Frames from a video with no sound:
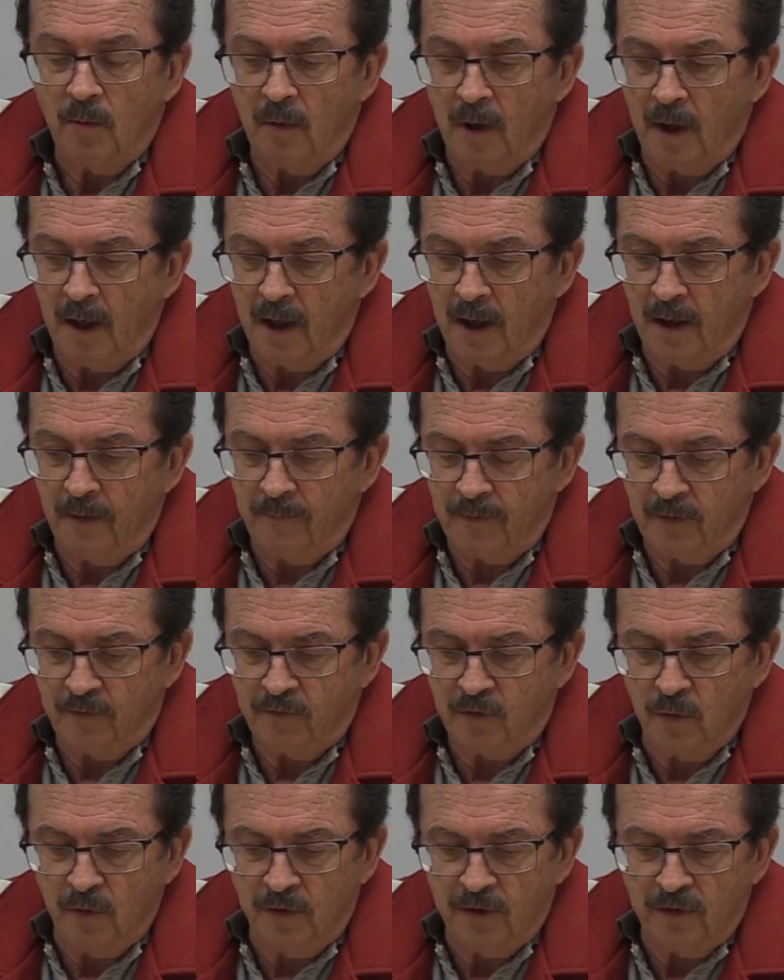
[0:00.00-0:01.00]
the
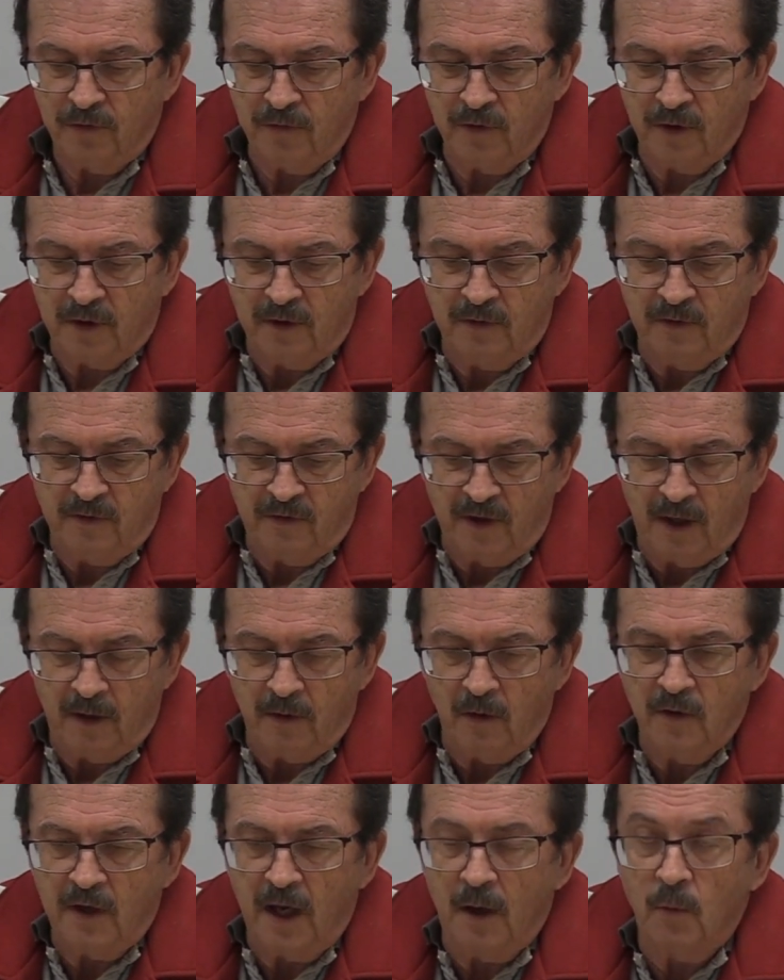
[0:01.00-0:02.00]
school district said,
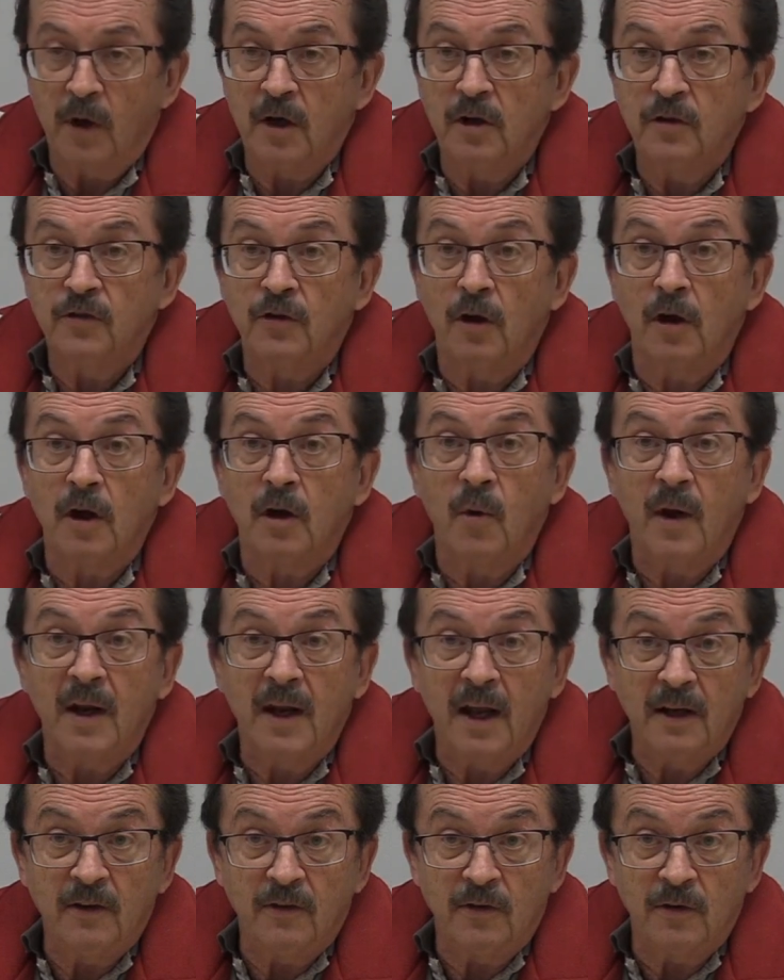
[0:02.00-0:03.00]
okay, we're going to start grade
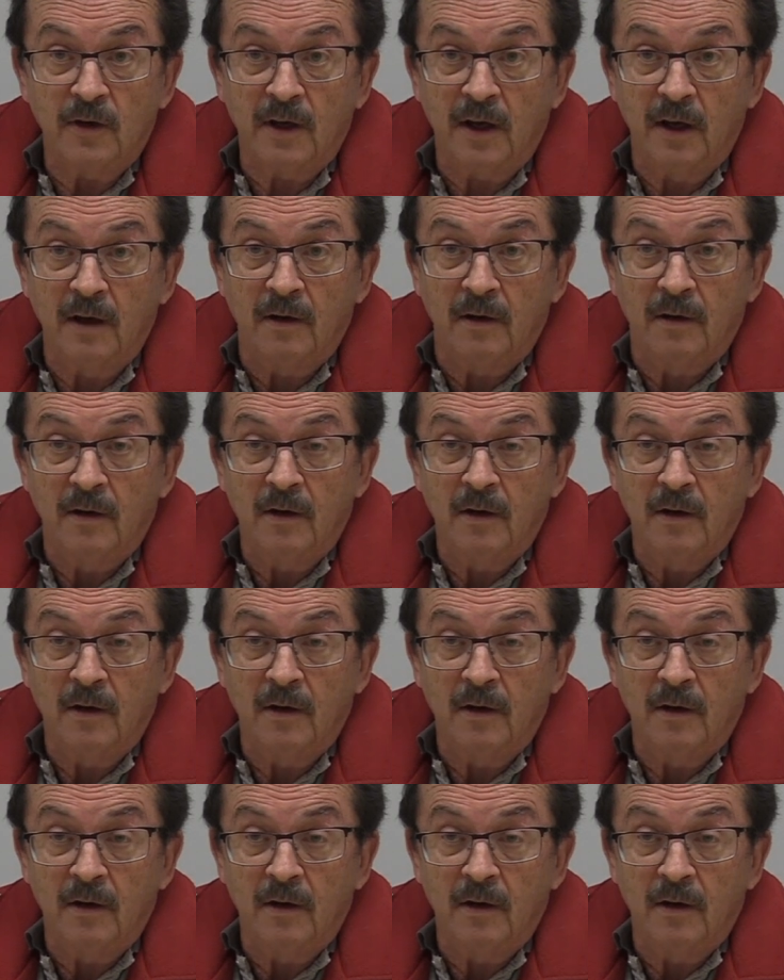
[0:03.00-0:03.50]
8s here again.